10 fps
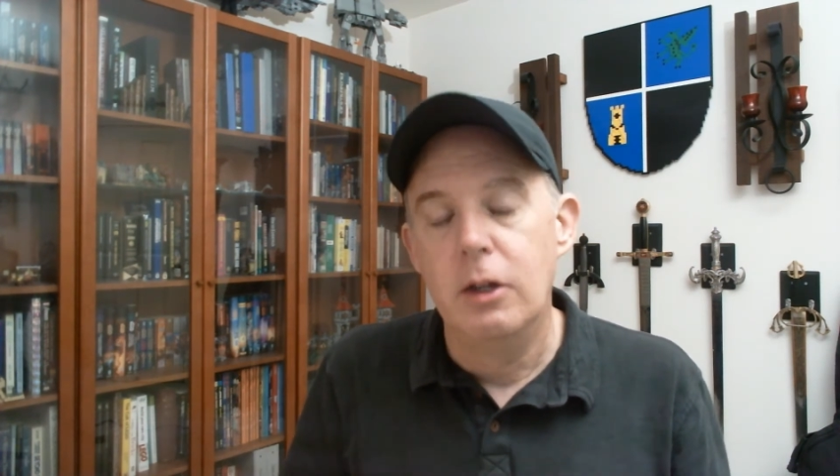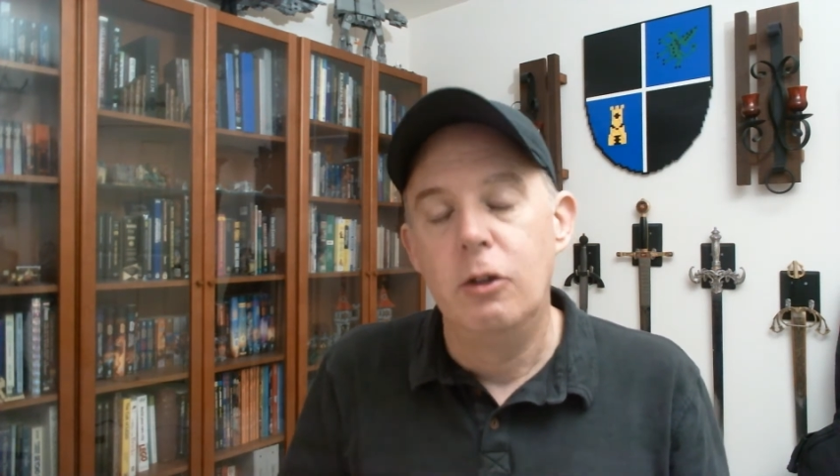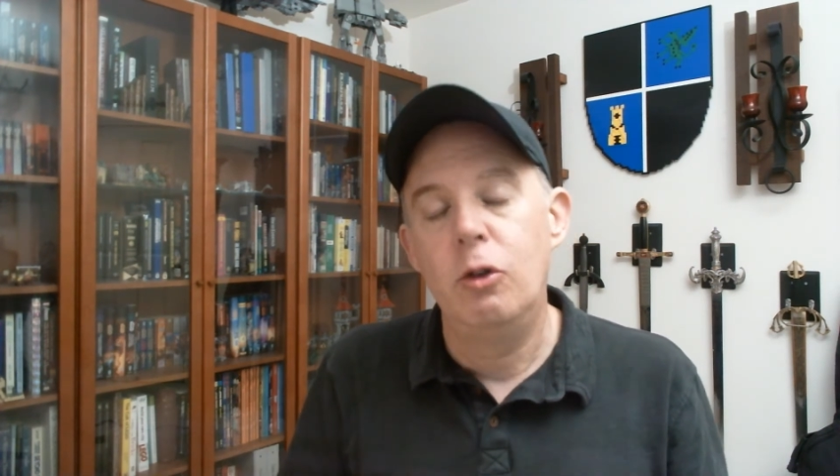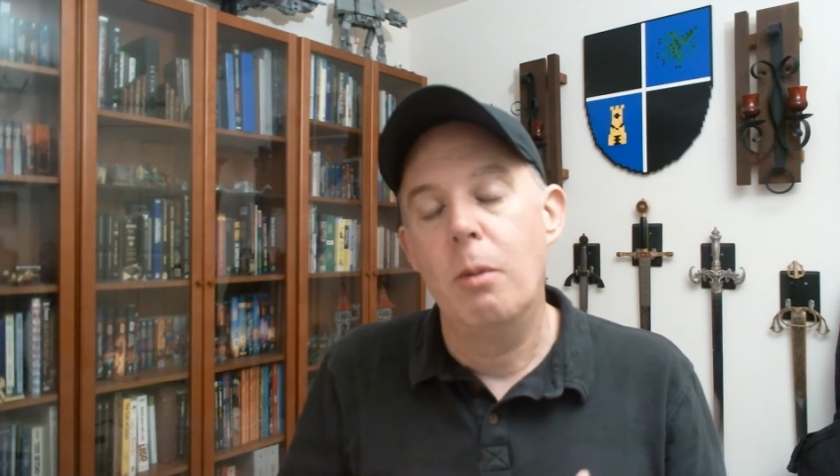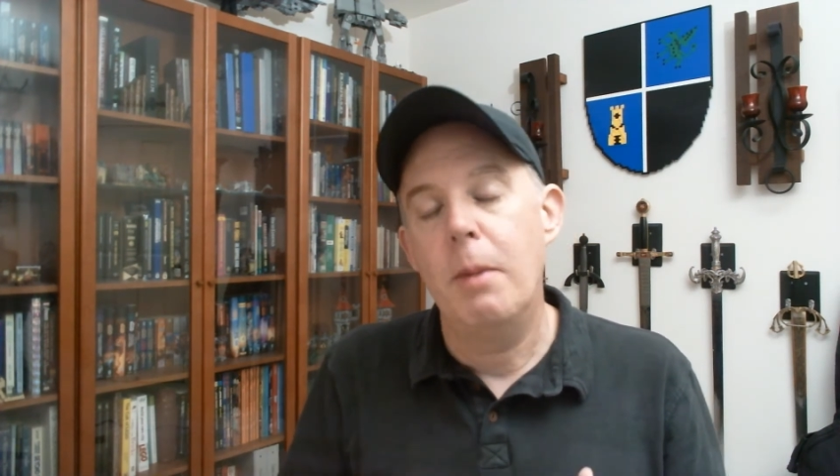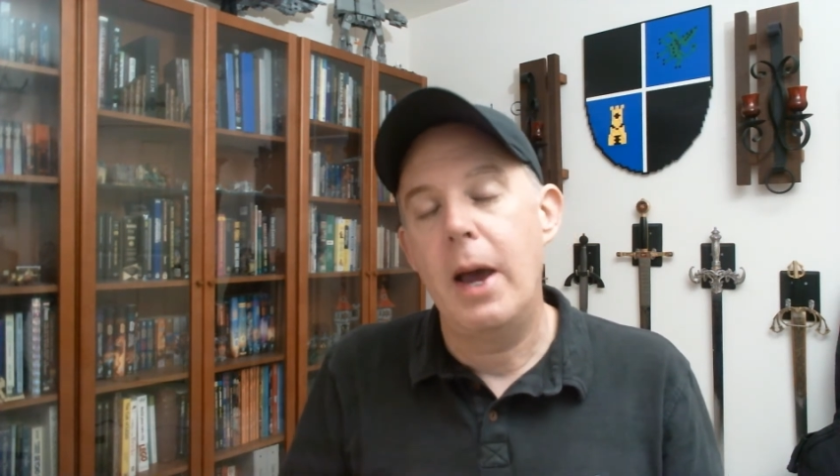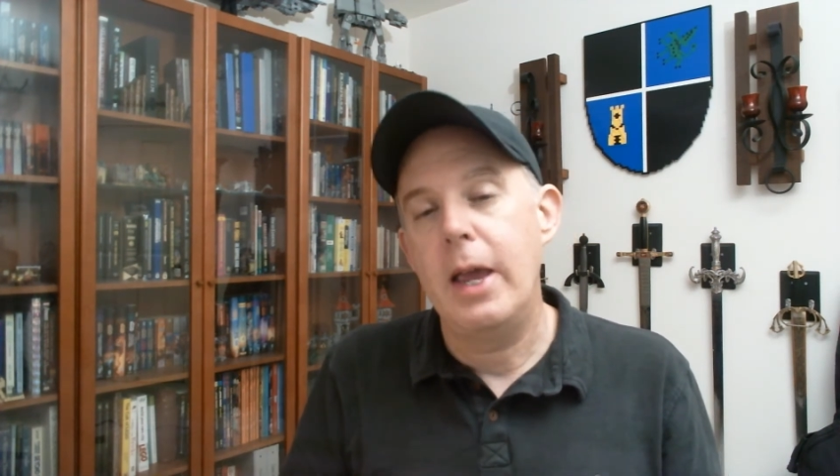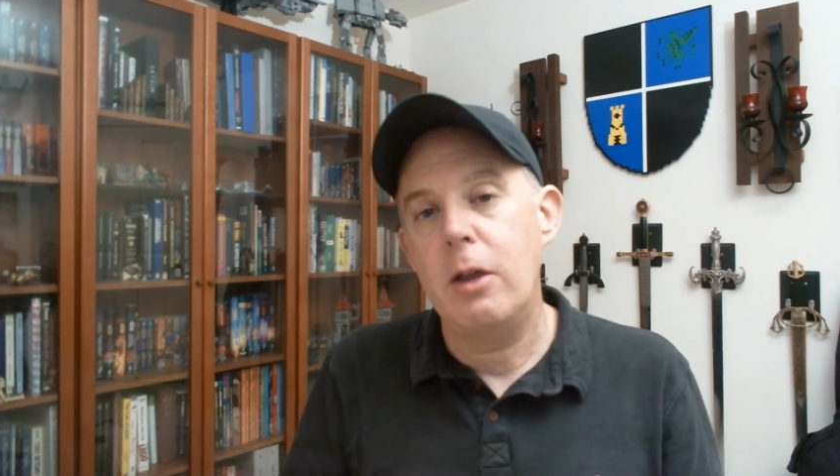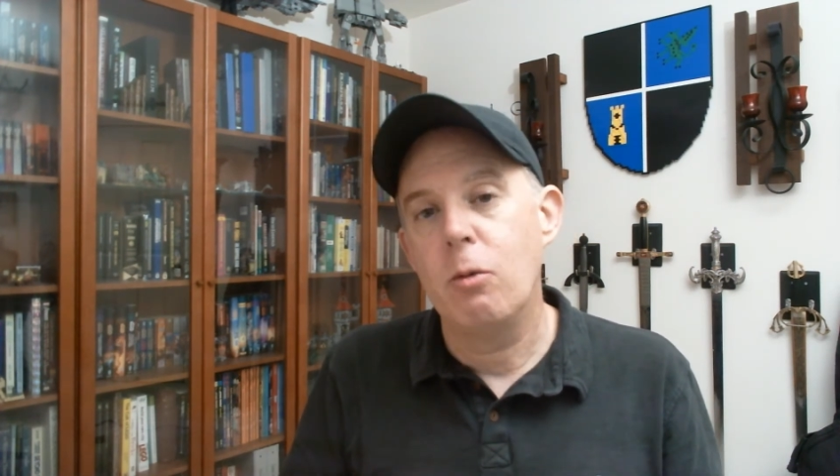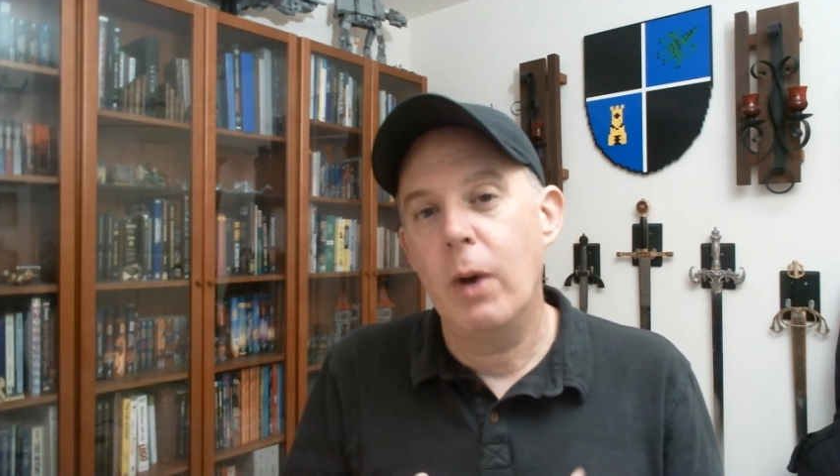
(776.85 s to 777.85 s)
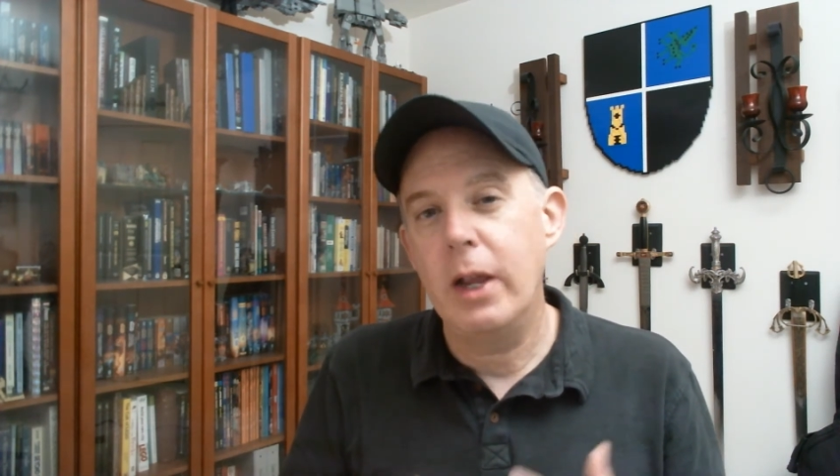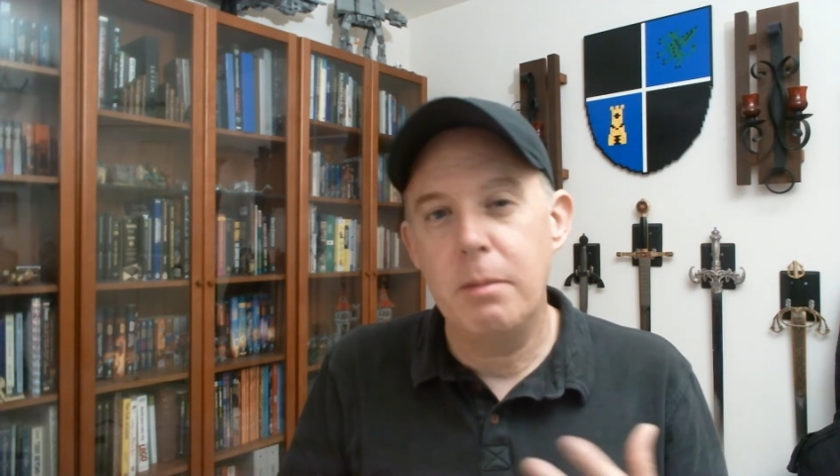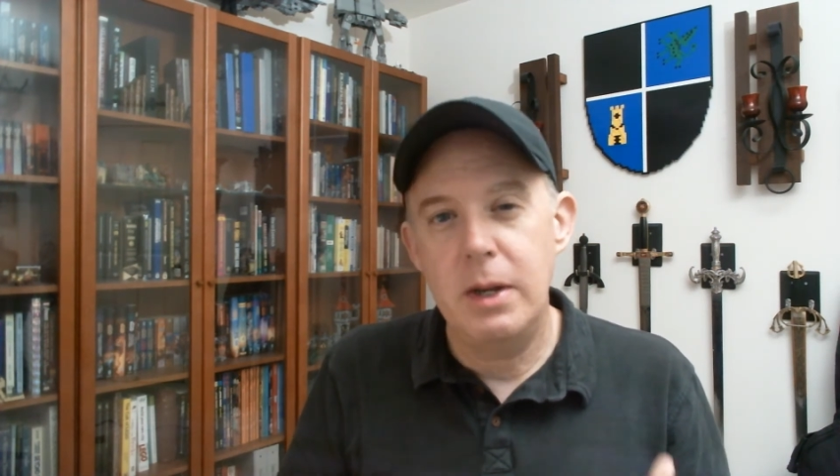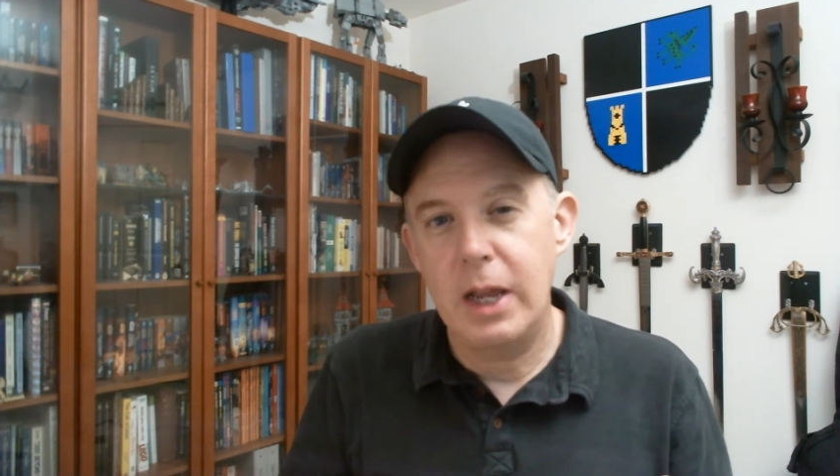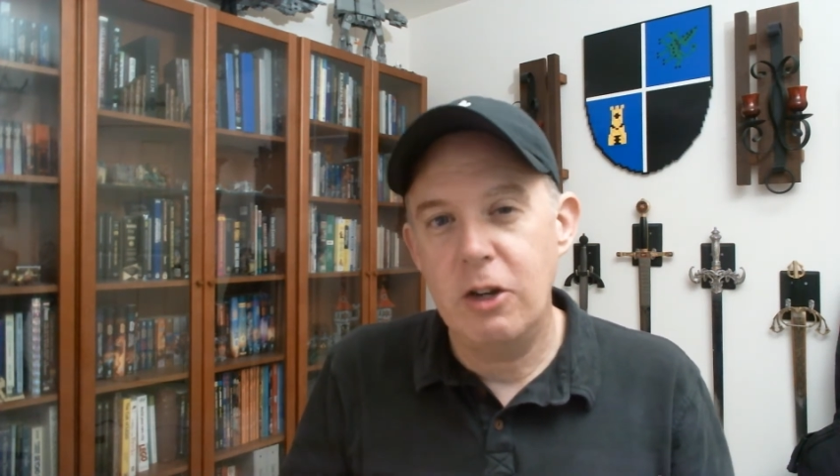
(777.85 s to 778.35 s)
So my
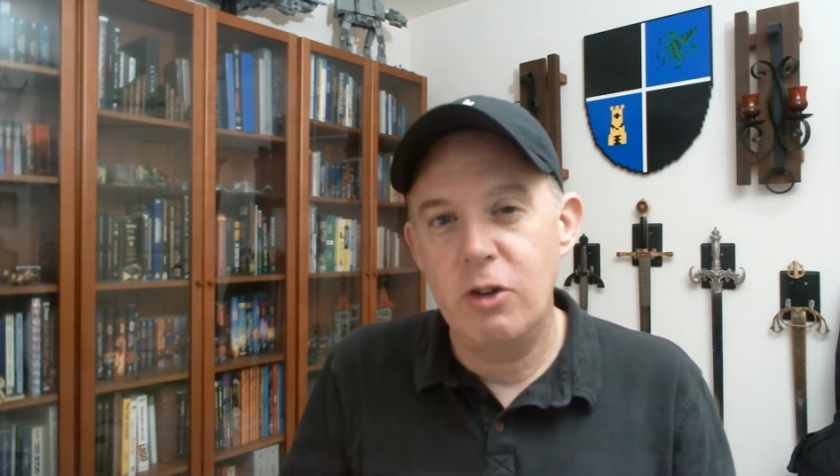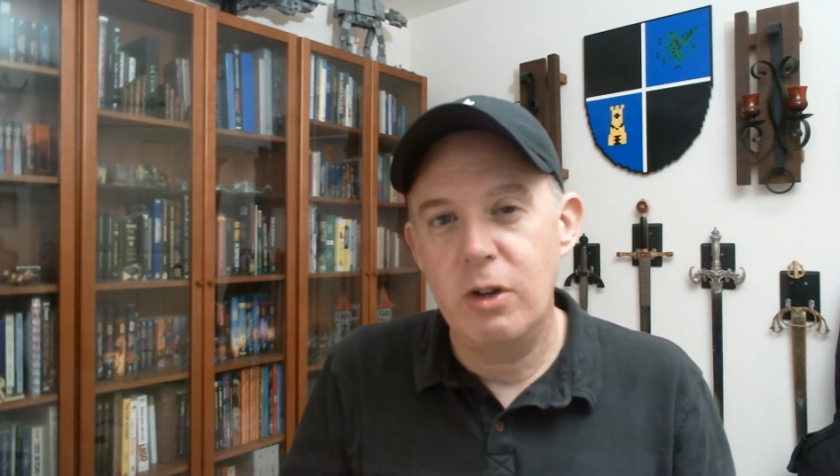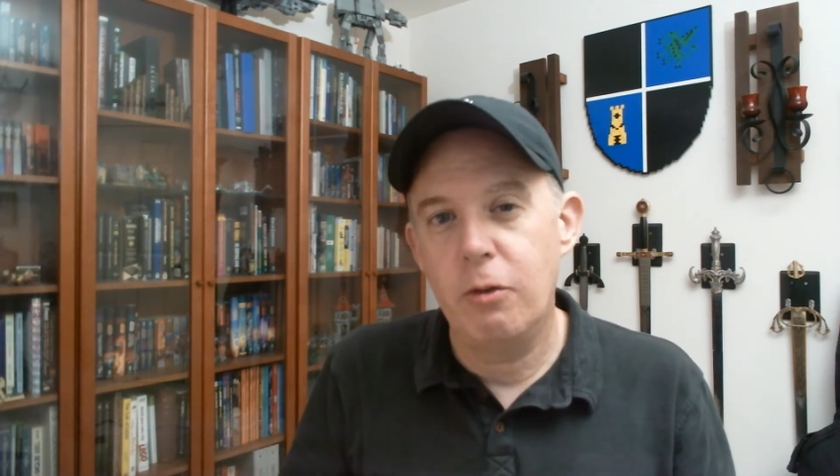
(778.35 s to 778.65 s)
recommendation